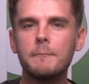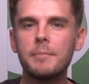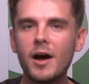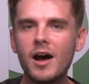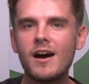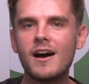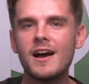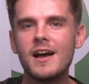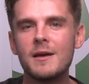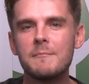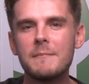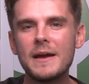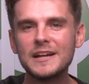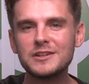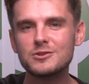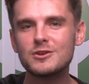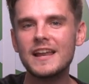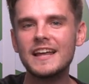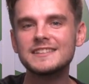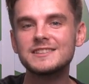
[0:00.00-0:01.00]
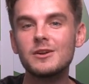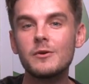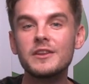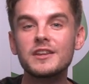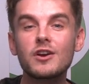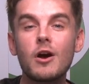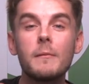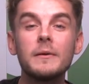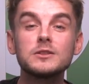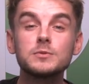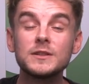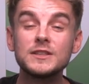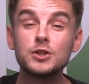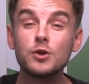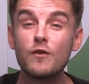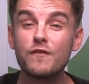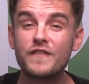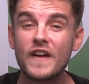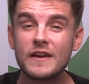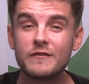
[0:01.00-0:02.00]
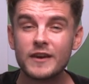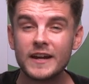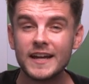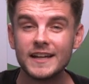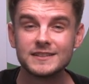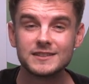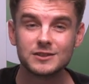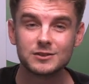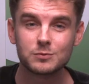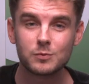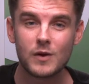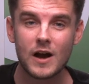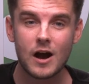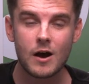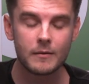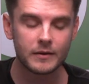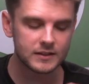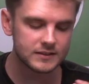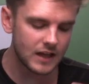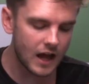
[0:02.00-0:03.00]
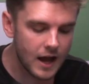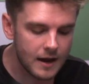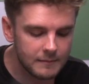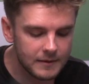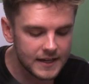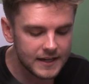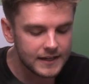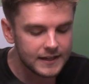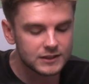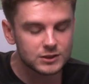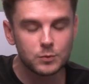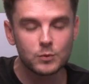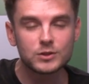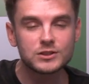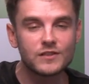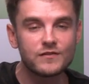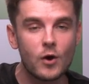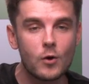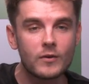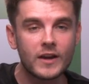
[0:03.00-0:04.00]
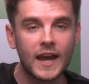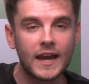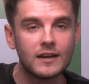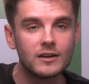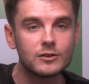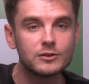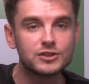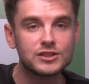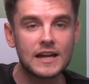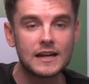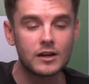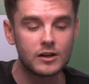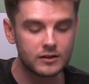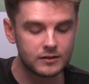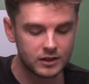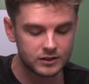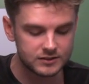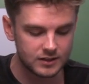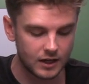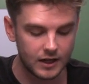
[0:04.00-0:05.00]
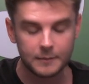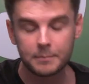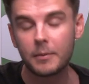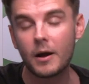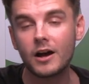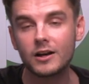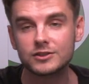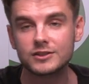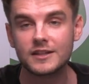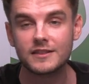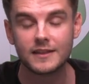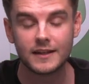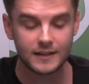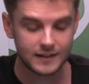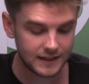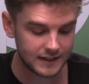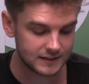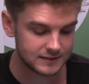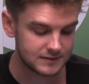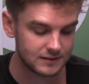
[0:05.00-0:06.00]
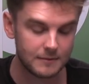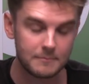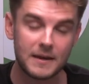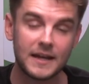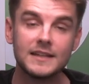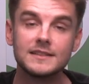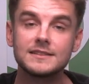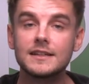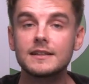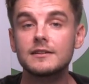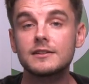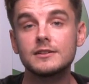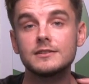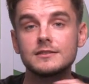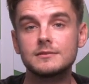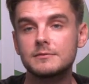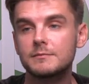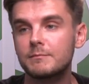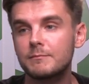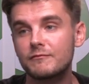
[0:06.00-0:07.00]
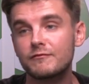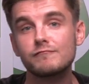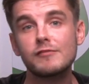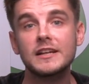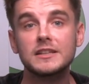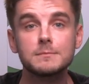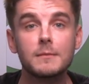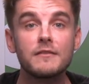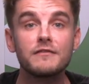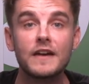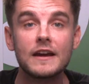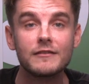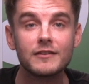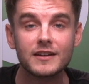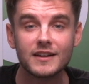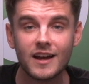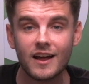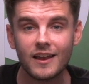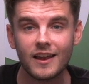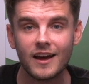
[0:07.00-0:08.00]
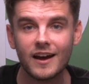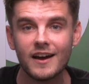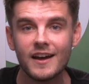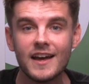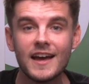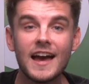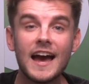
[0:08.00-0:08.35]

but make sure to let us know in the comments which your favorite is as well, because I'm leaning towards a volcano shadow because I partially think it's amazing because red's my favorite color.